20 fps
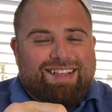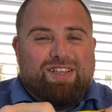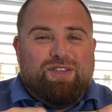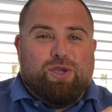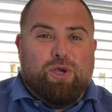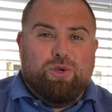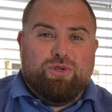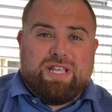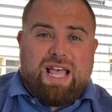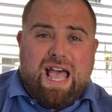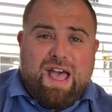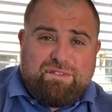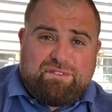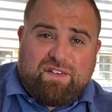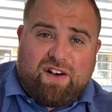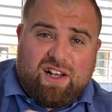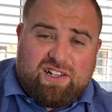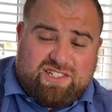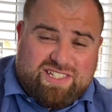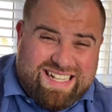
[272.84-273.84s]
Use
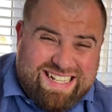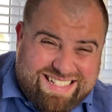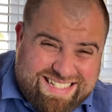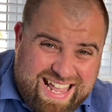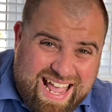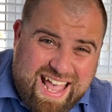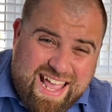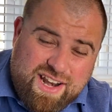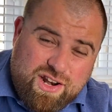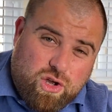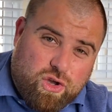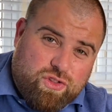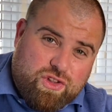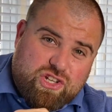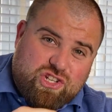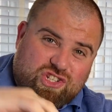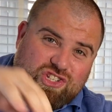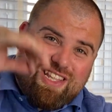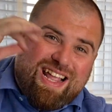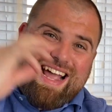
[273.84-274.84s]
FRC10 on the
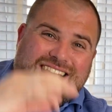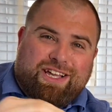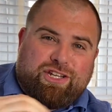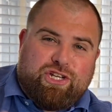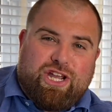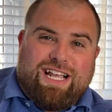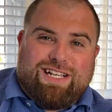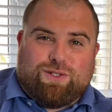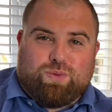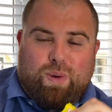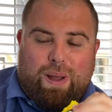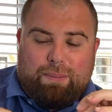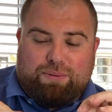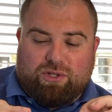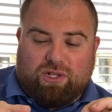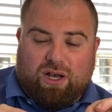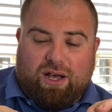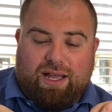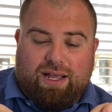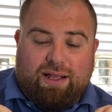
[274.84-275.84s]
Snack Chest
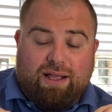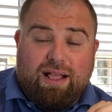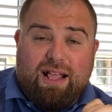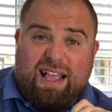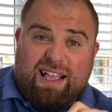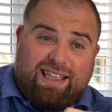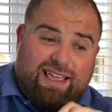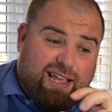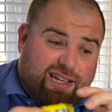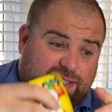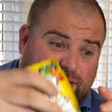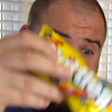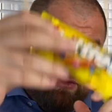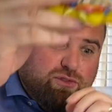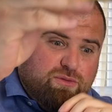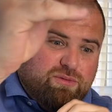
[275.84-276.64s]
website and get yourself